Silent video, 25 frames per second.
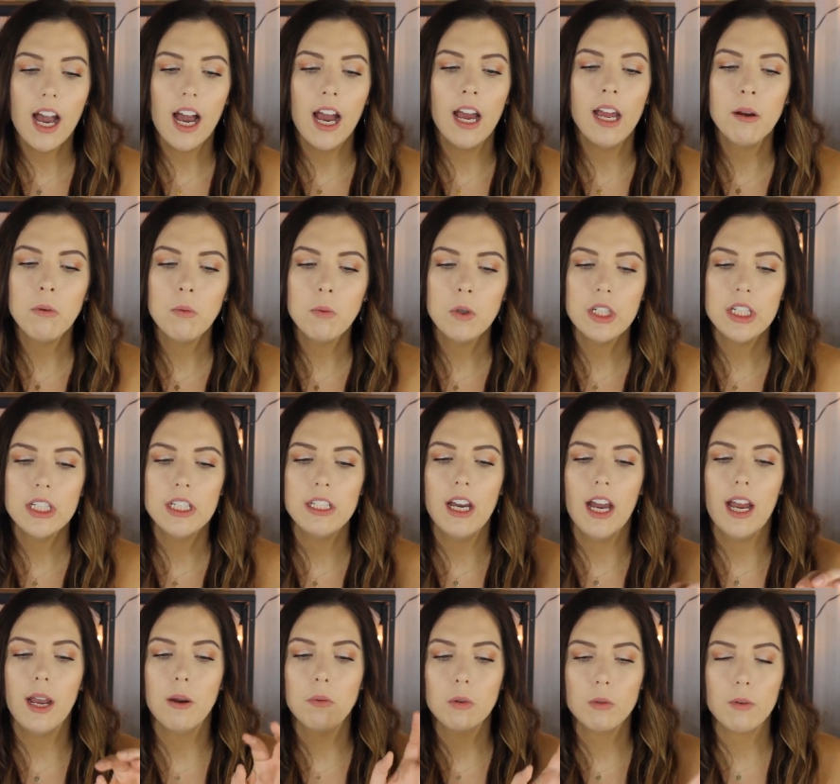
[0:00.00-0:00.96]
I would
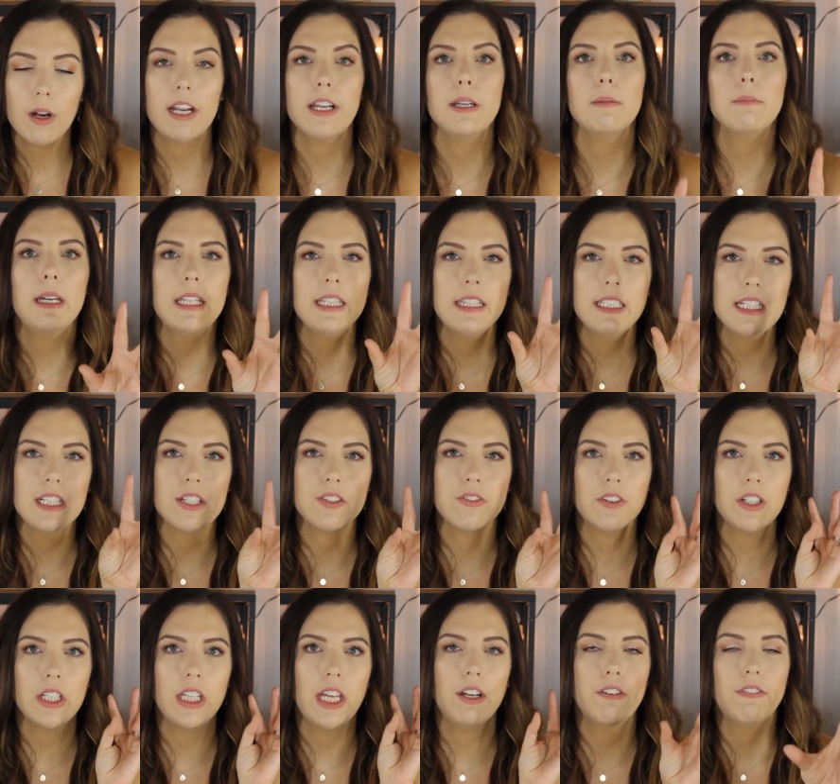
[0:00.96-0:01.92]
I would recommend this
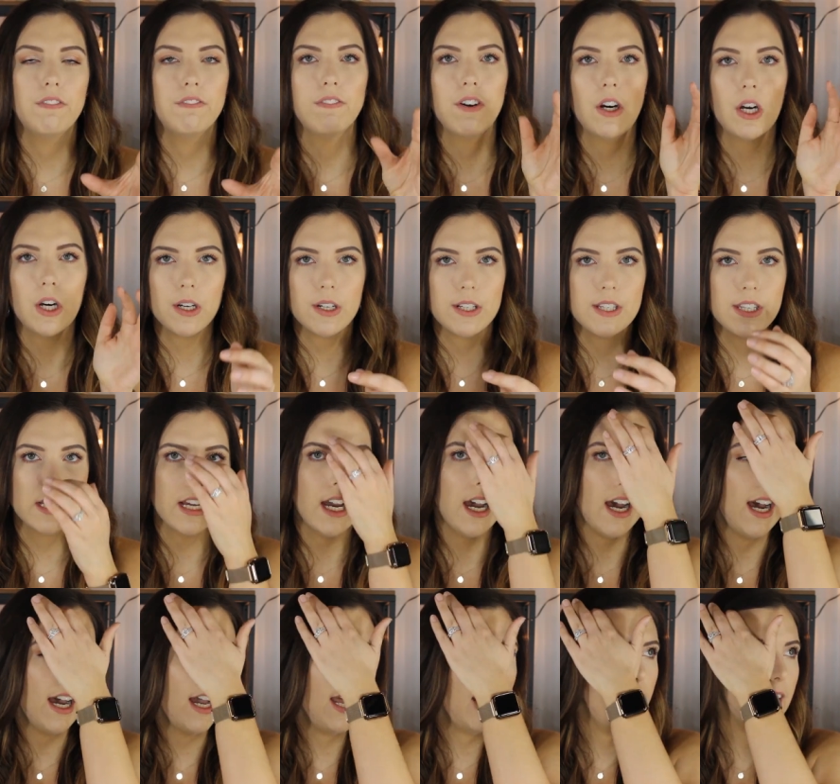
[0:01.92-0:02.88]
for like first
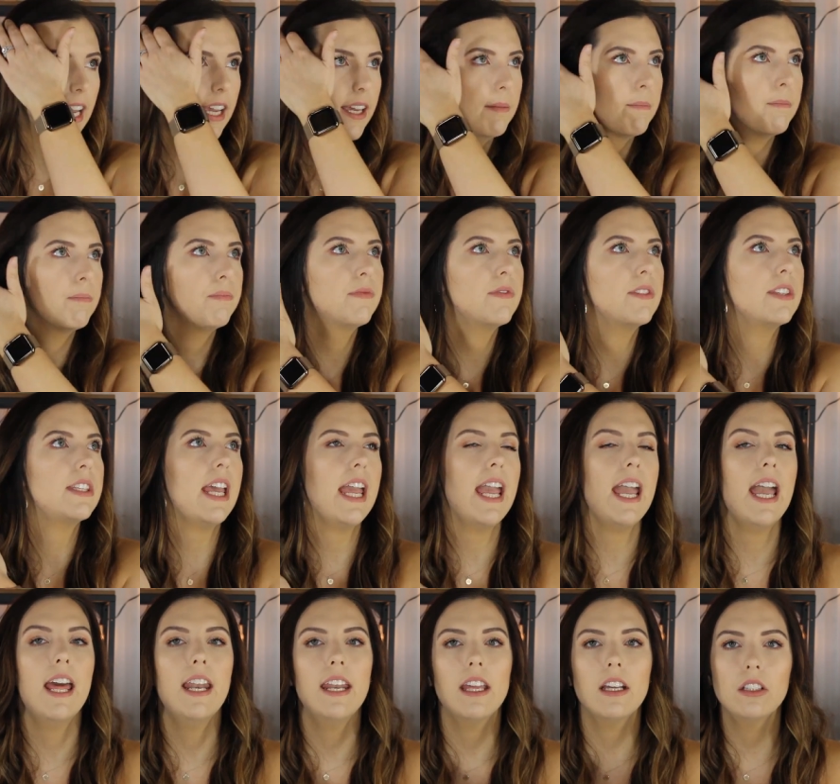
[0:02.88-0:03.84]
time
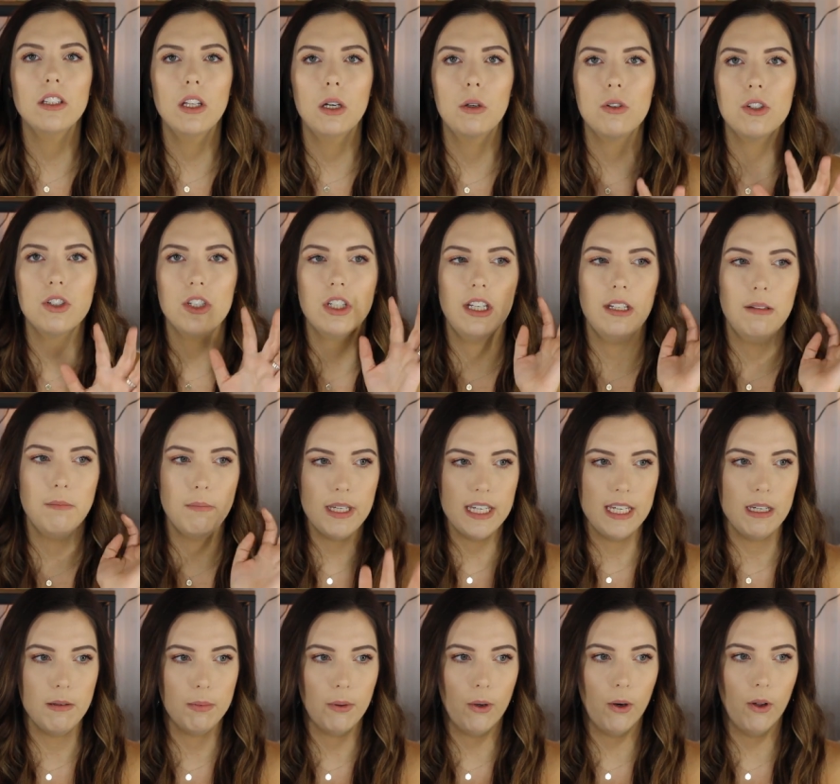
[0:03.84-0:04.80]
tanning lotion
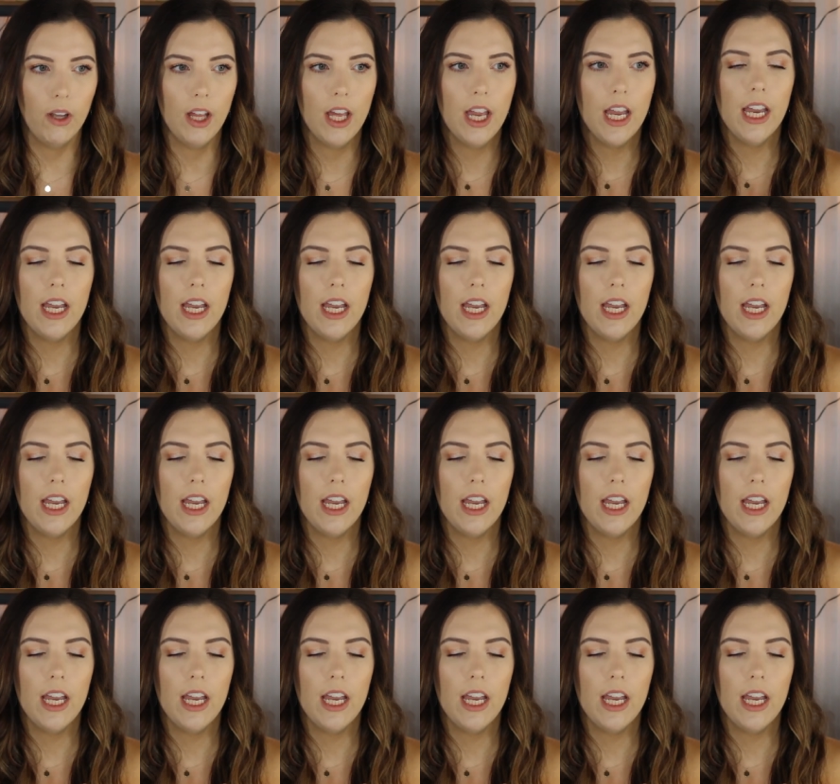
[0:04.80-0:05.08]
people.